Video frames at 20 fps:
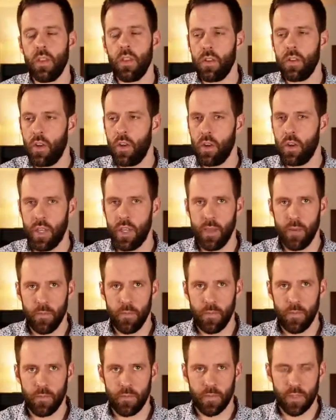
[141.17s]
Okay,
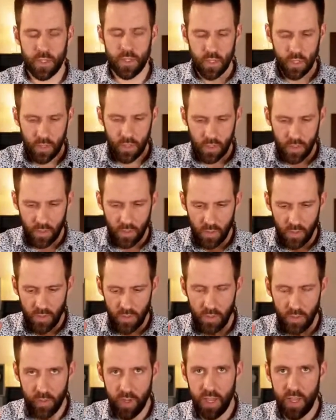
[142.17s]
so
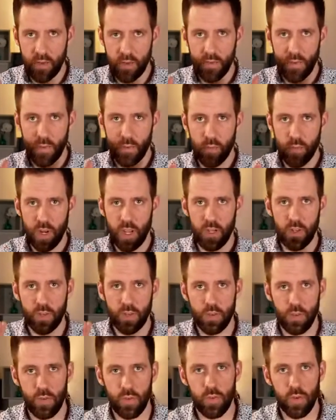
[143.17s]
you have a brand
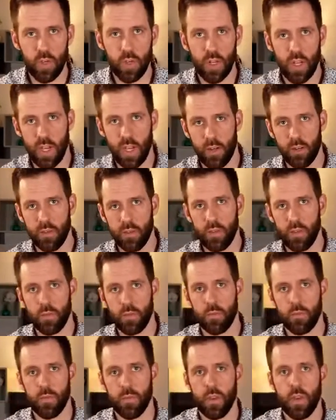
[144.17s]
new account
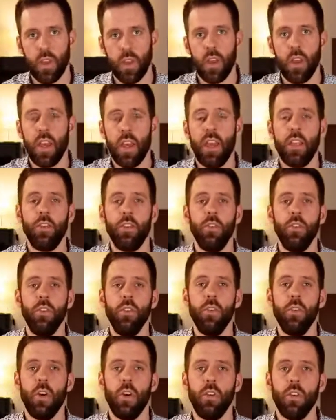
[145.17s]
and your
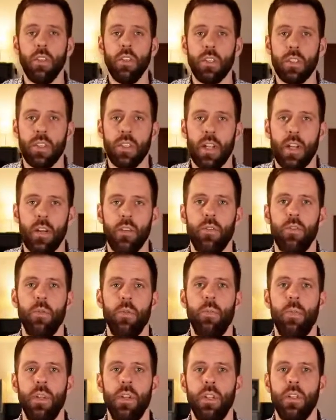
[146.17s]
goal is now
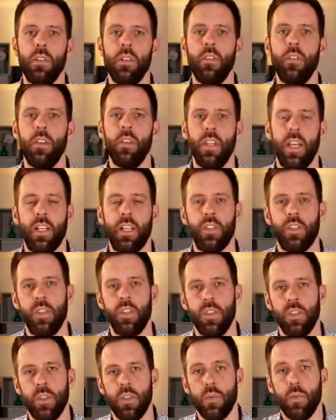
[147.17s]
to build
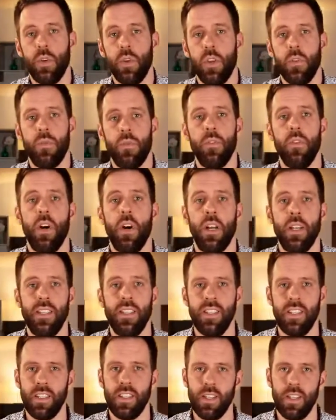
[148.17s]
connections with your
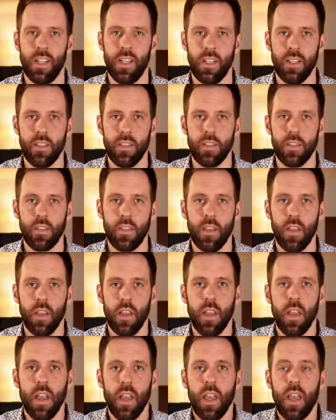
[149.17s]
ideal clients.
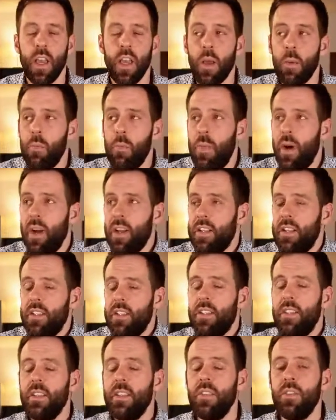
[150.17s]
But
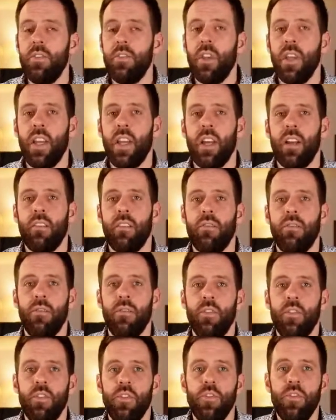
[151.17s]
since you have
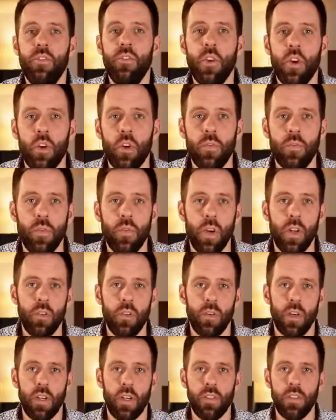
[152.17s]
no
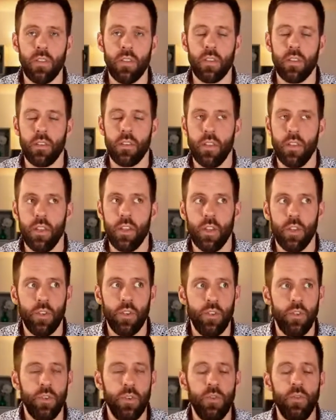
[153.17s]
followers,
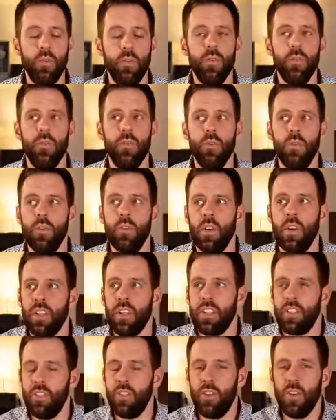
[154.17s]
you
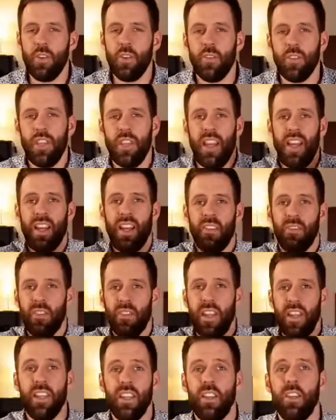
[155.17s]
don't
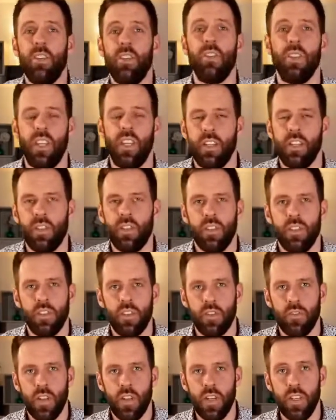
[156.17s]
have any connections
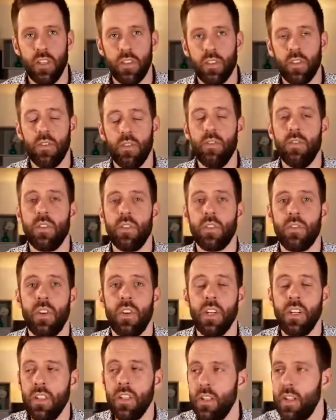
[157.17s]
already. So you
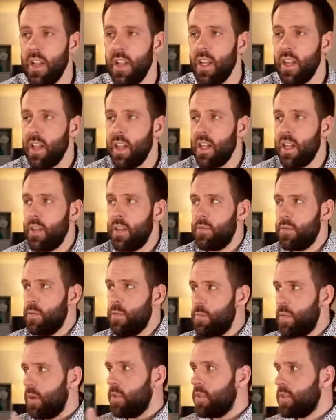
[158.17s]
struggle. If
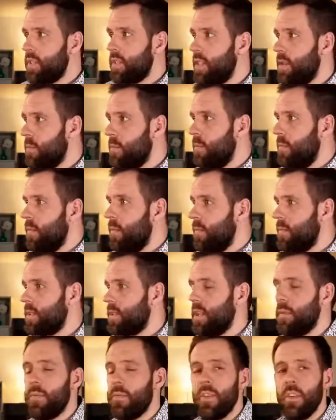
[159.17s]
you post
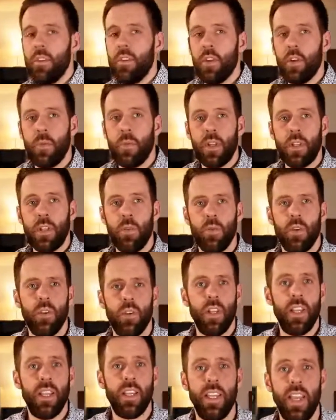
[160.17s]
something, nobody
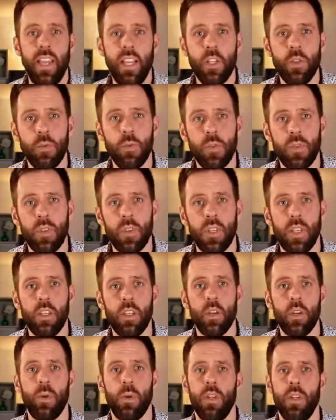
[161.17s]
will engage with it
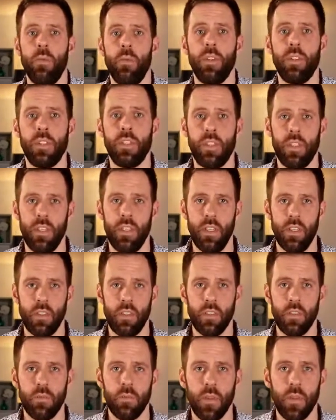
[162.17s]
and nobody will see
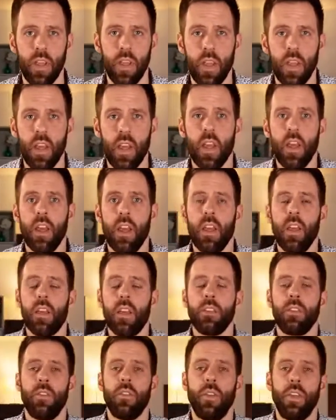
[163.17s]
it.
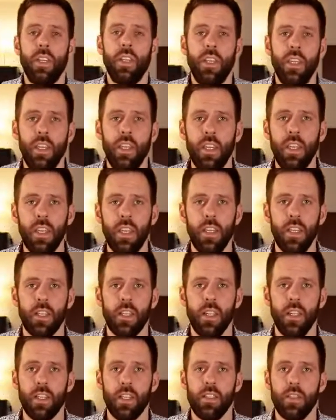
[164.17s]
So the key
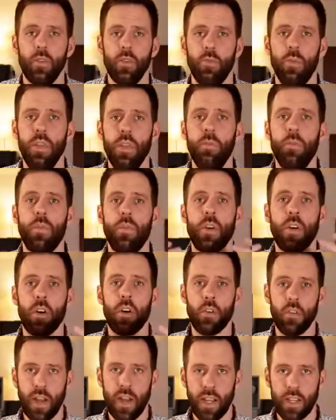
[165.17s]
here is to be
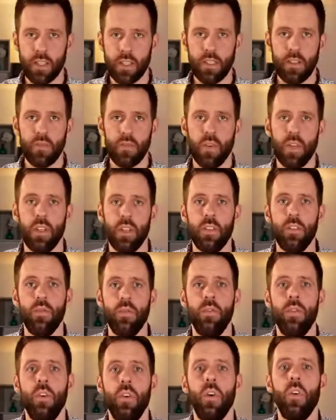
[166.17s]
proactive and
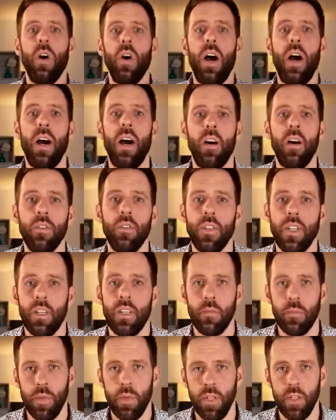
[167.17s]
to go out
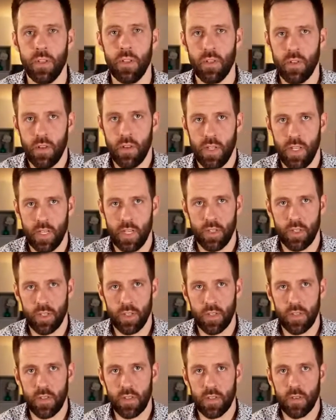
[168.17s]
and build
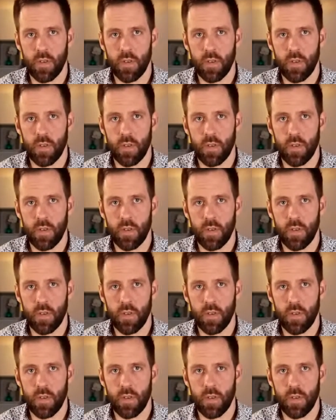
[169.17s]
connections.